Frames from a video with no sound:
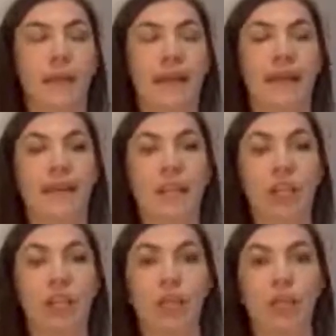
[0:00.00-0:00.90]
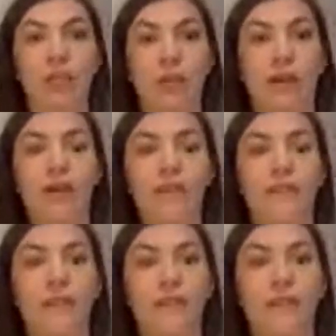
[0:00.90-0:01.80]
Now you can also have a
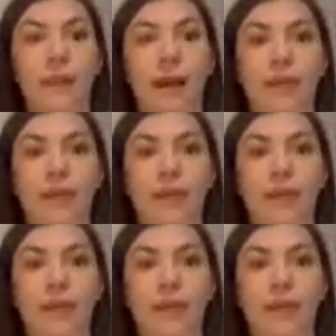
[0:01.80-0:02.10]
feel around